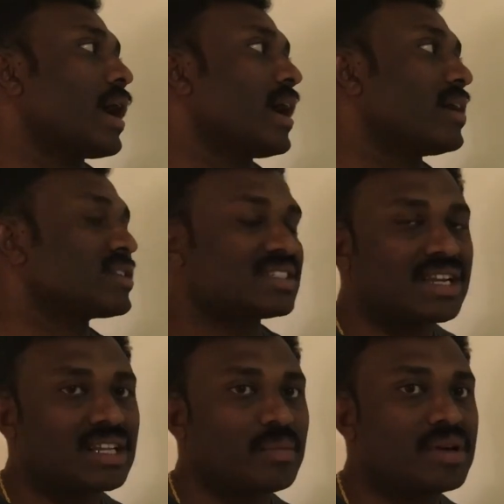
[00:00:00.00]

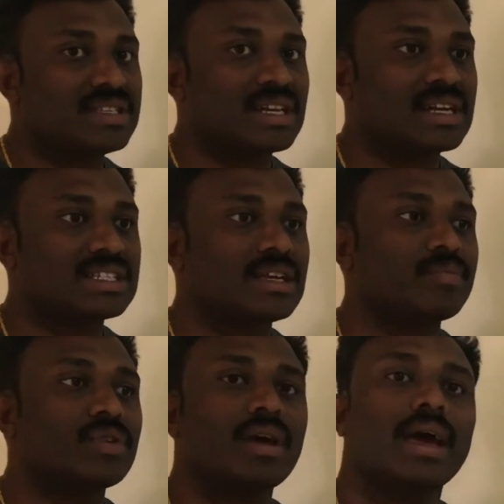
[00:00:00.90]
Understand the basic
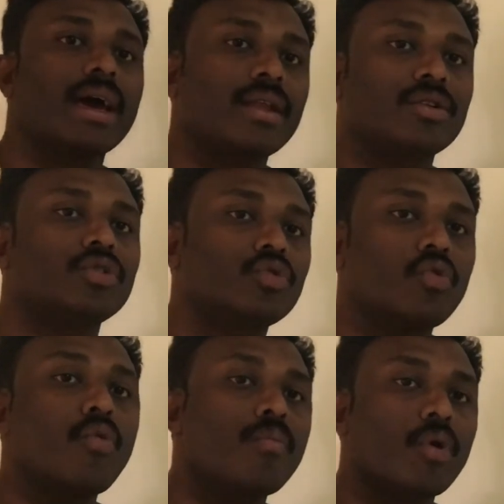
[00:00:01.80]
concept and
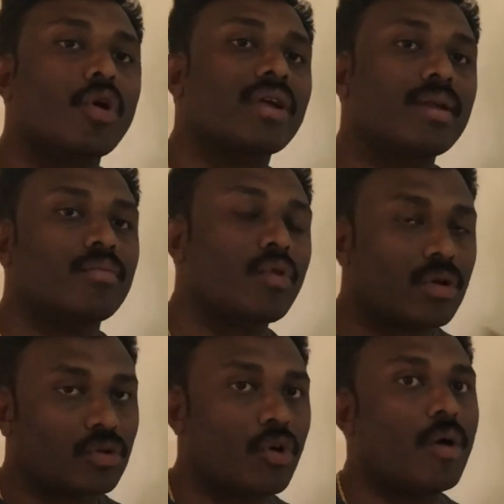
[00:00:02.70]
do more and
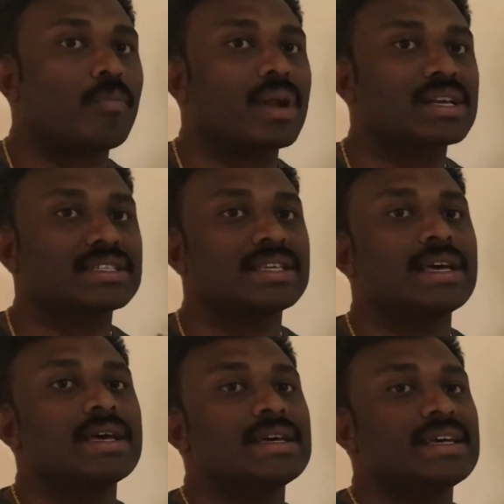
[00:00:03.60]
more
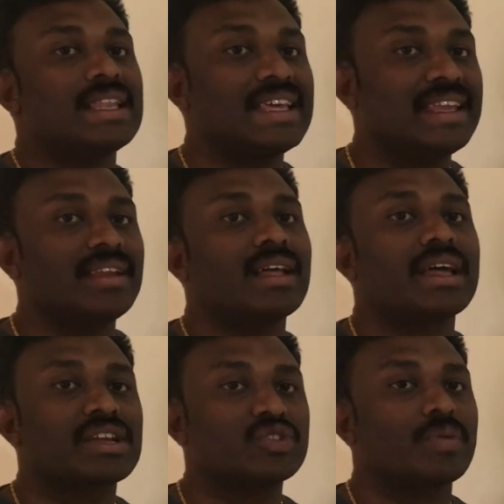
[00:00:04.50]
complex linear
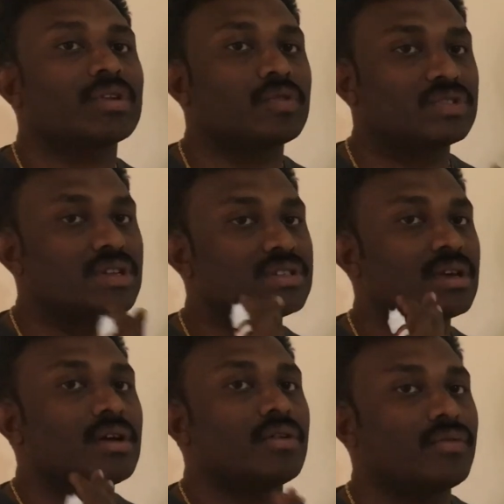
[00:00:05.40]
arrangement questions
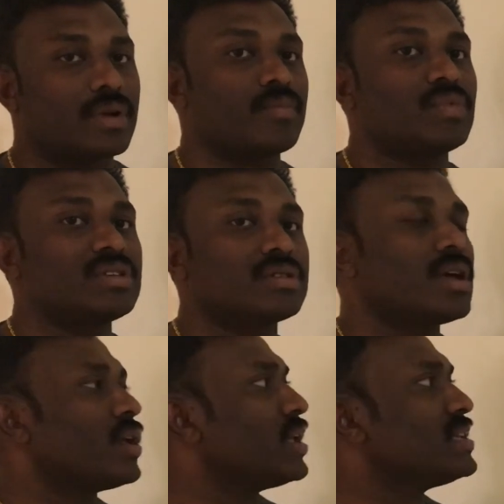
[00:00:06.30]
from this.
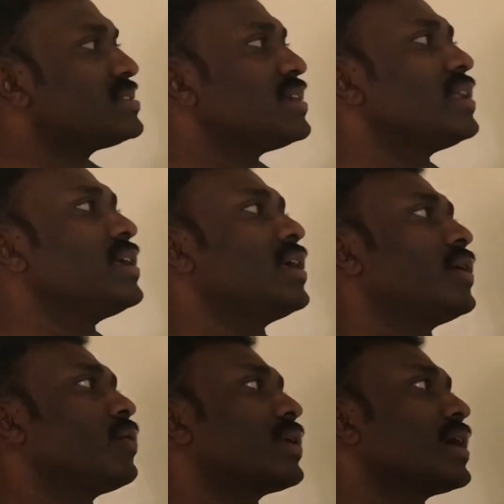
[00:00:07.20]
Easily
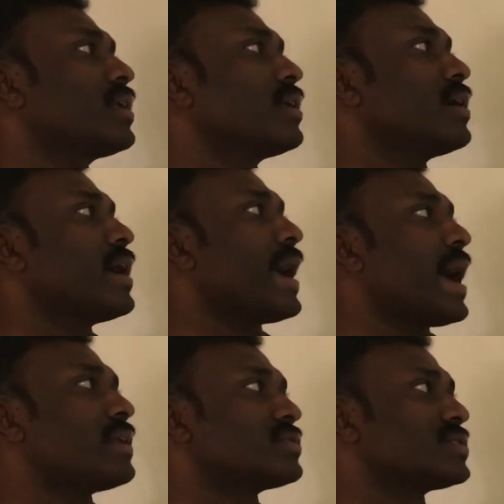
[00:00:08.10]
you can
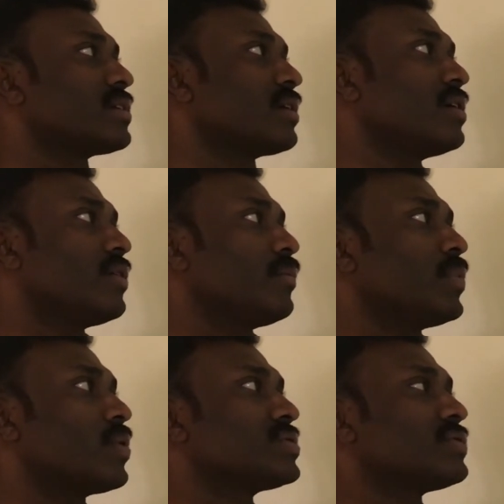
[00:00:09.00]
answer,
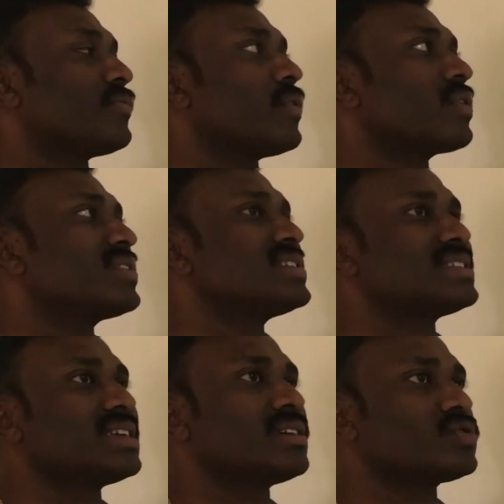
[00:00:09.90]
because for
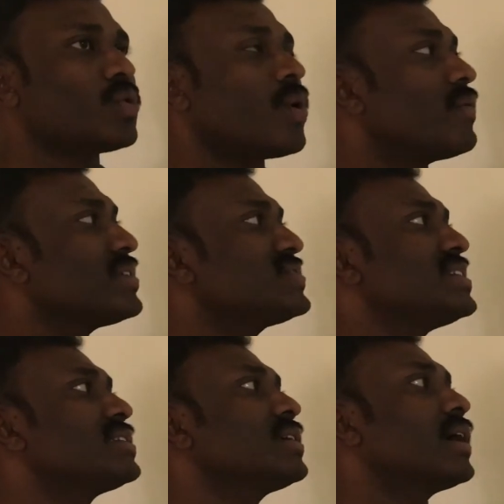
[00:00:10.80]
this solving
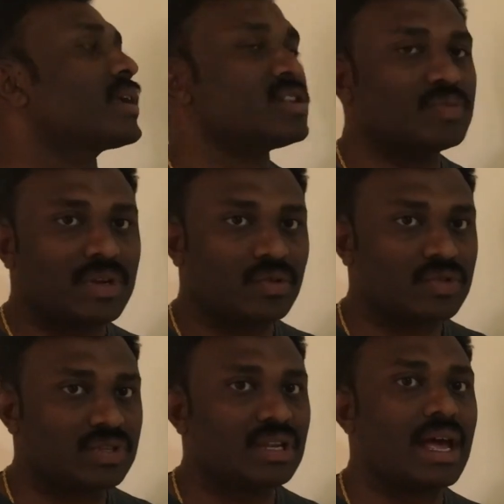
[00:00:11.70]
seating arrangement
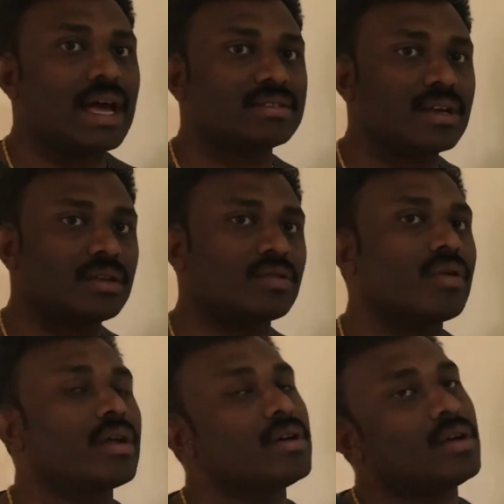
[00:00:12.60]
question, as I
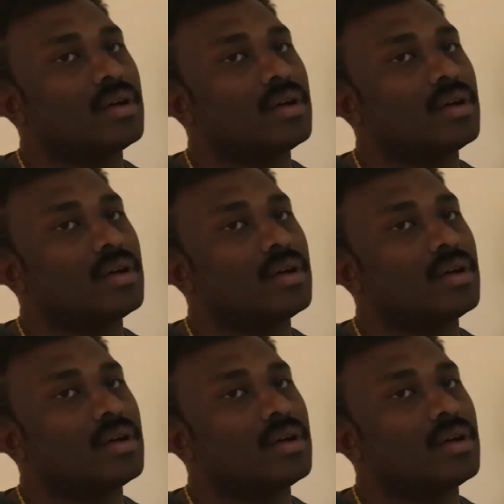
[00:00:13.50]
told,